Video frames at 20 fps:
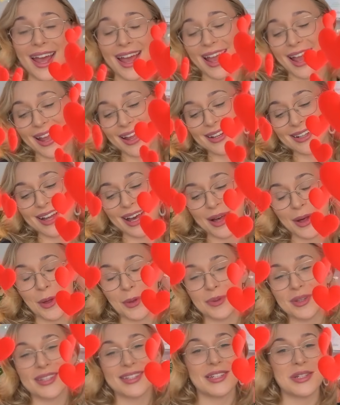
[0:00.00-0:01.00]
And I
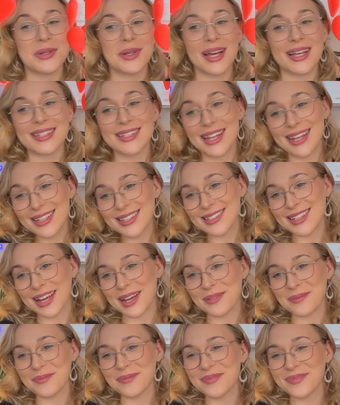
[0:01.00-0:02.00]
hope to see you guys next
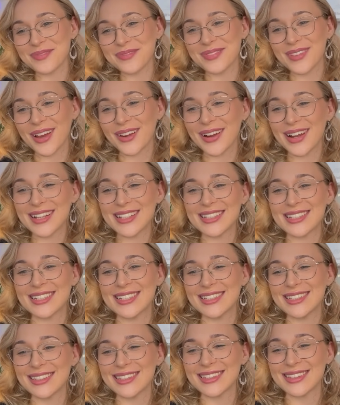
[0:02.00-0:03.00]
time.
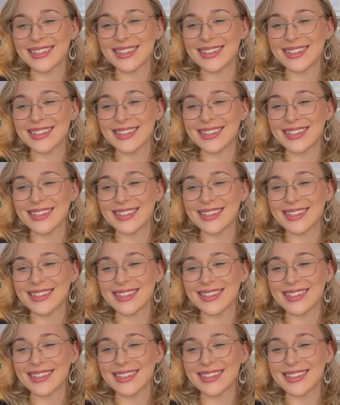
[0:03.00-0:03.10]
Alrighty.